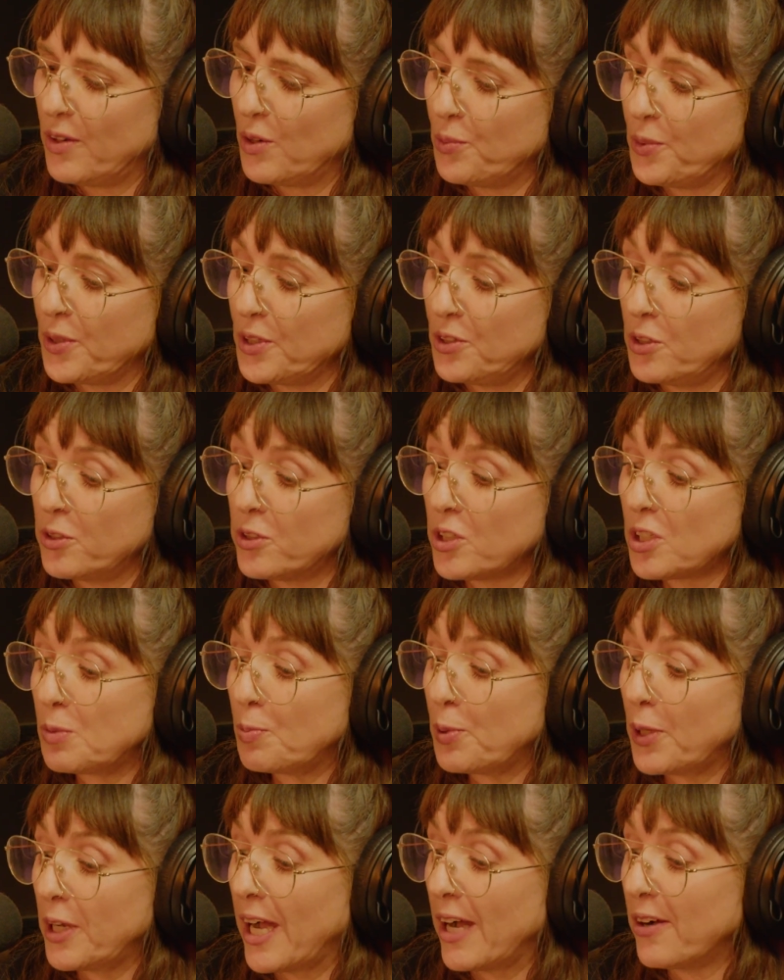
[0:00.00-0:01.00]
Well, you
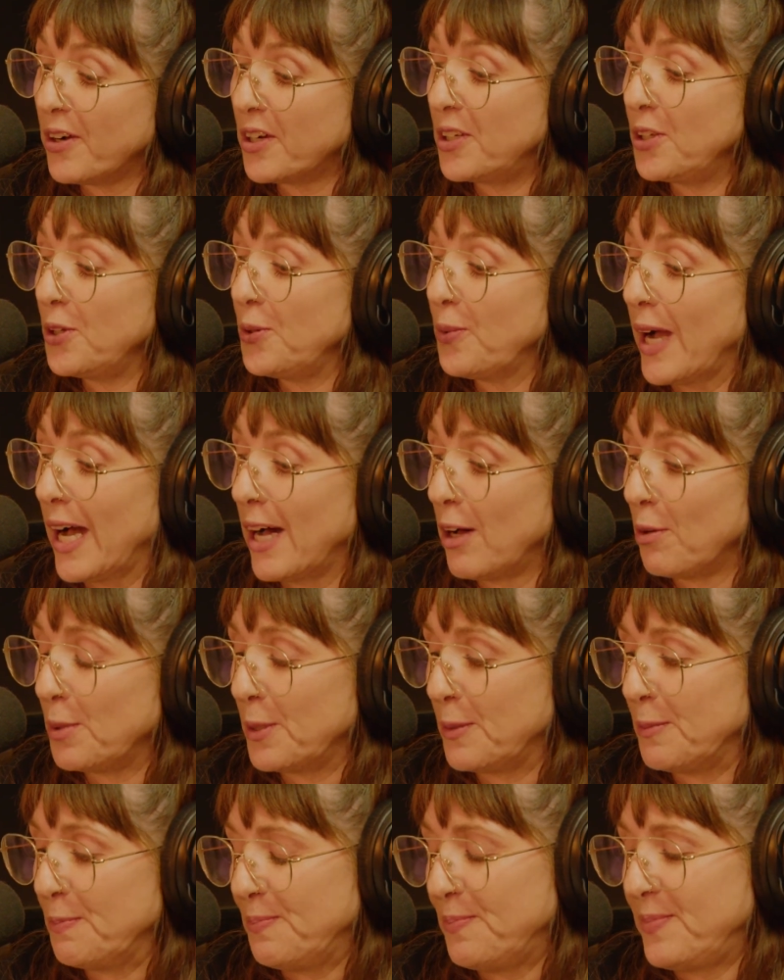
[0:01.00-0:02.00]
just put out a new
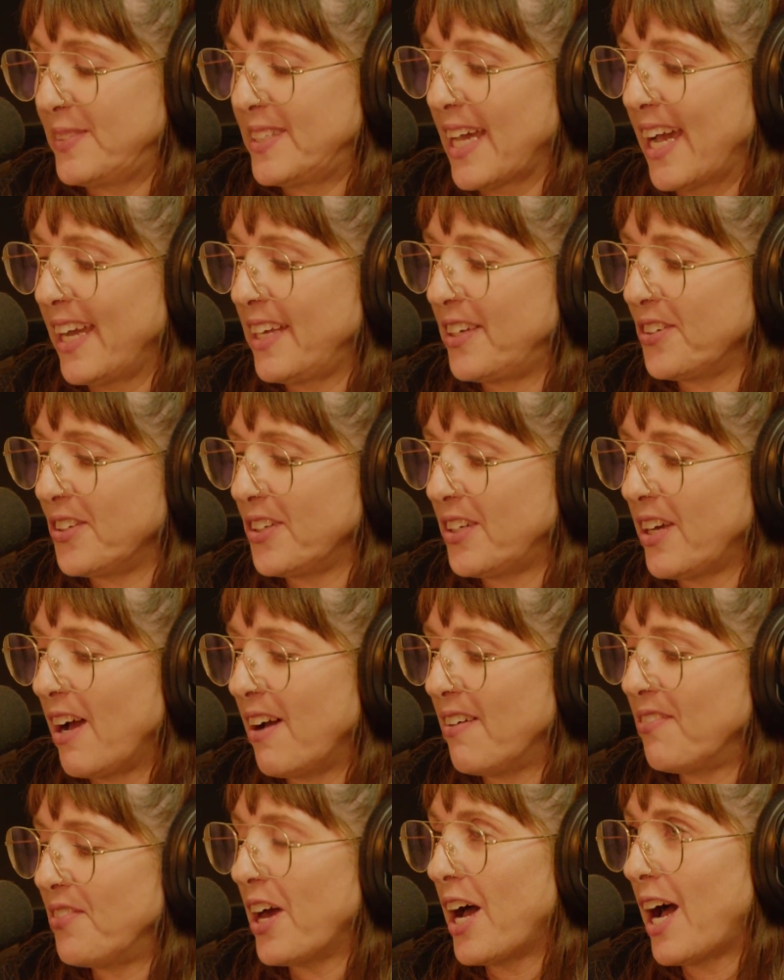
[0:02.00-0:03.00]
album titled
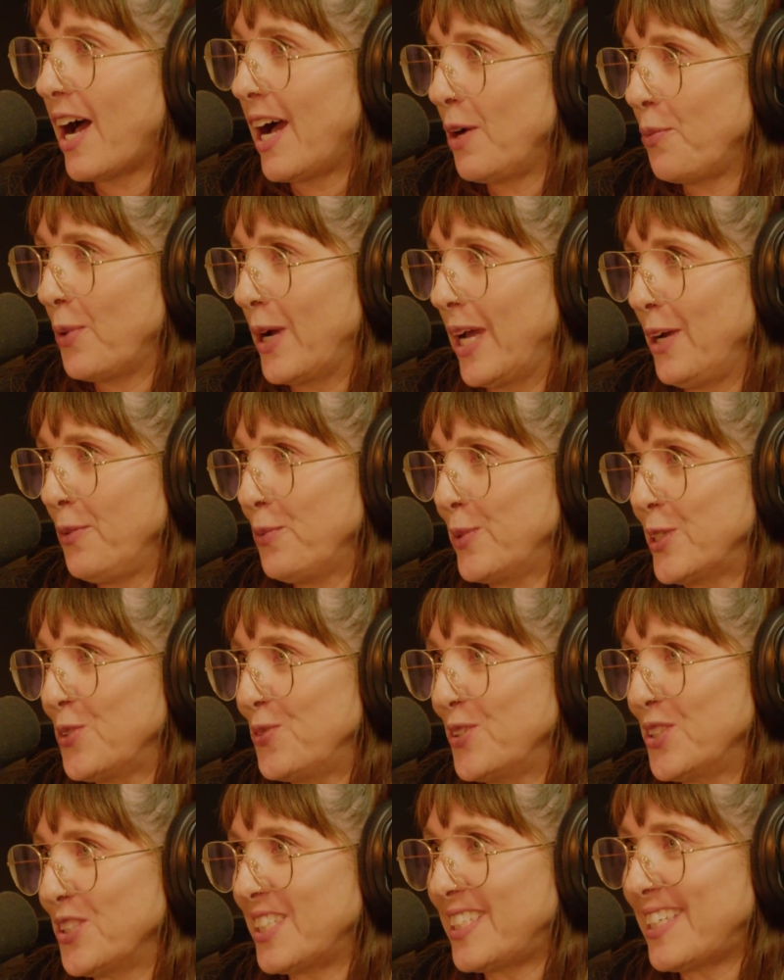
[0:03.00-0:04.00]
Of the Highway,
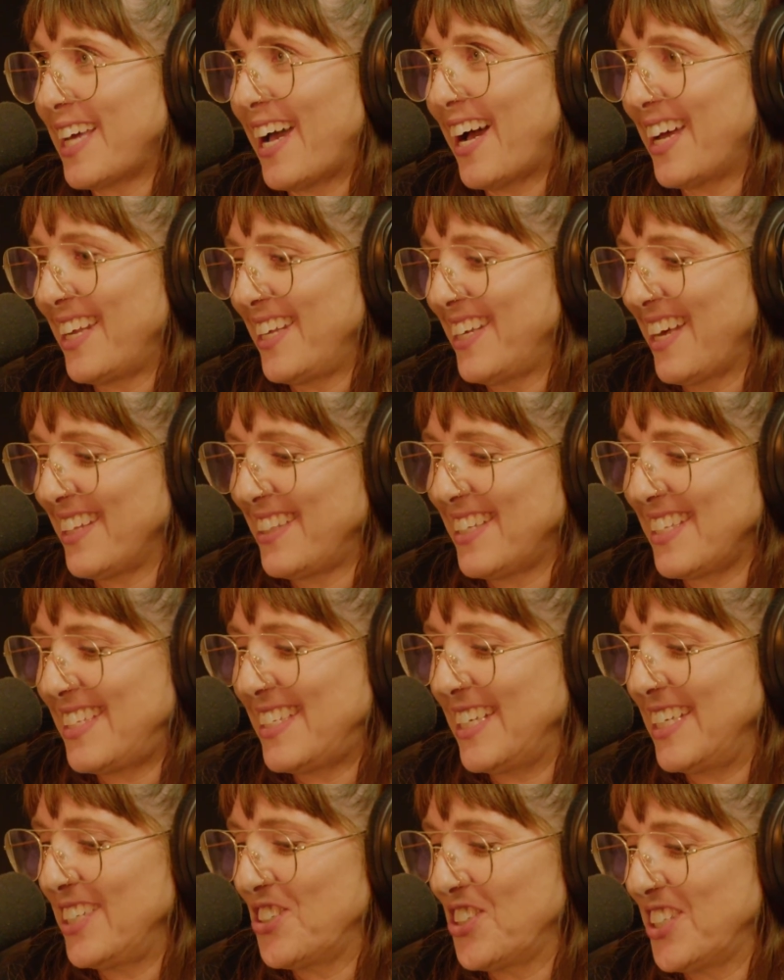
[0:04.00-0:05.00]
which we just added at the
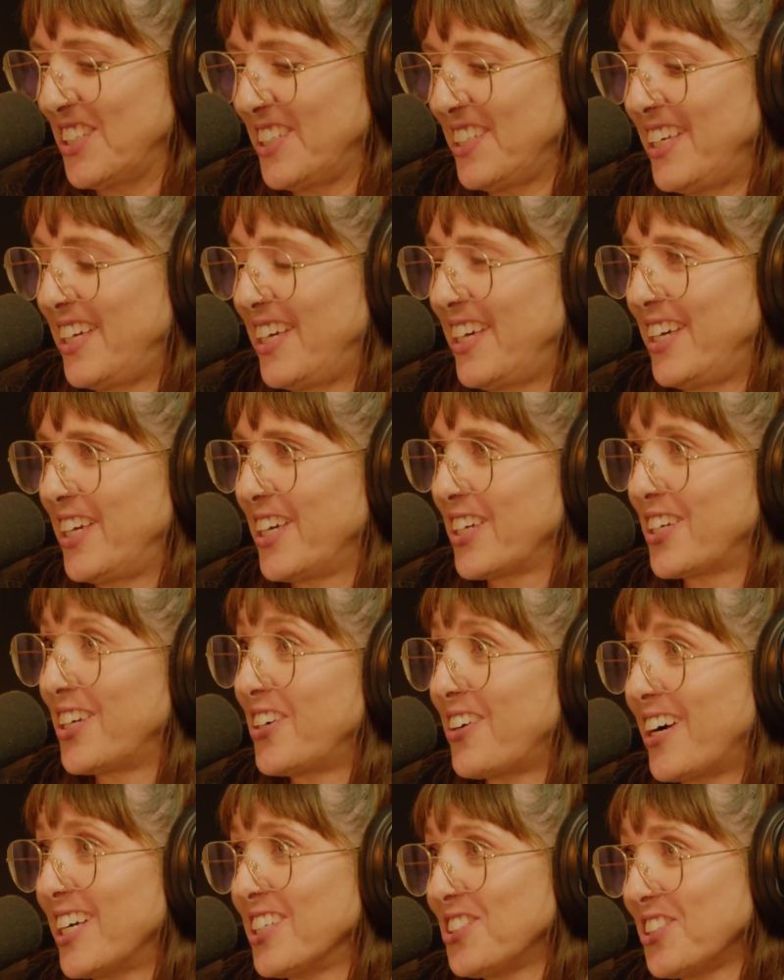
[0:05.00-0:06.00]
station. Yeah.
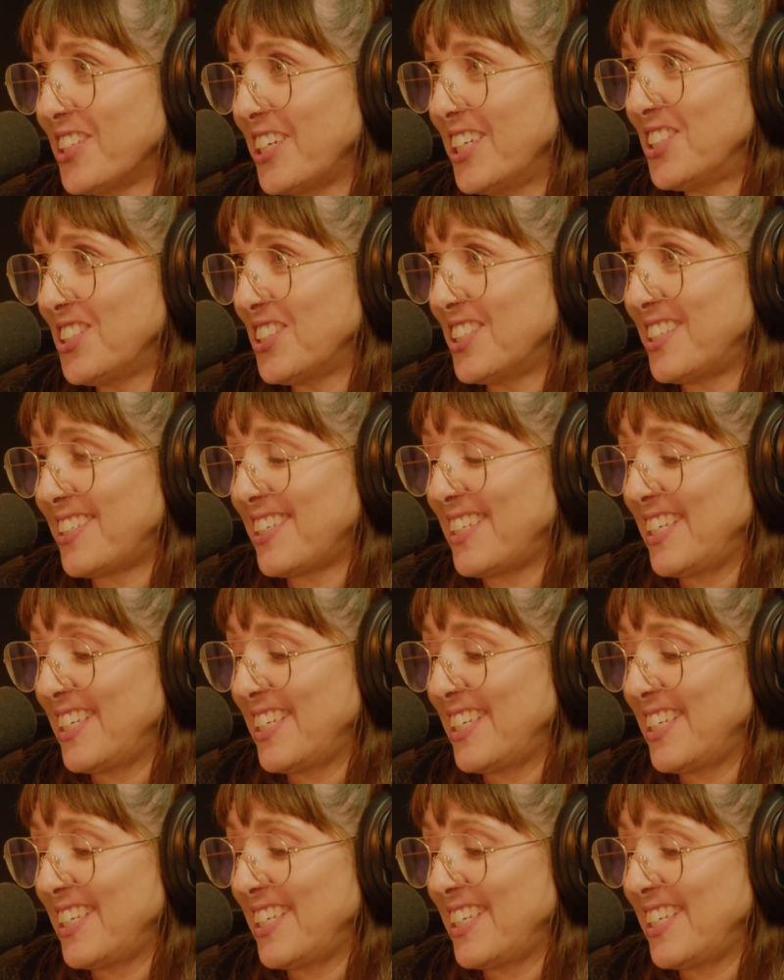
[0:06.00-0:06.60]
Congratulations.